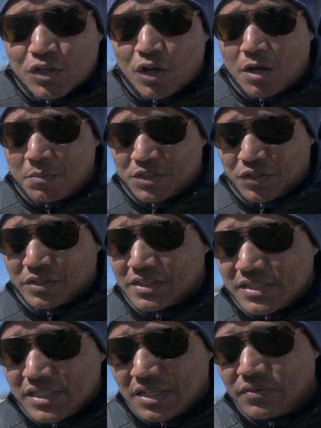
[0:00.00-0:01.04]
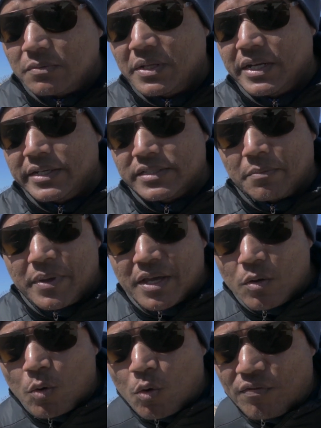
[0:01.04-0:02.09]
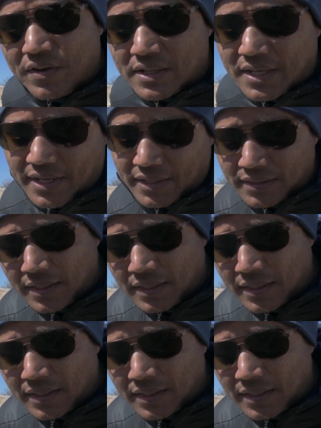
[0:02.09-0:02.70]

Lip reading: sure how much you can see of it, but there is a big oval here,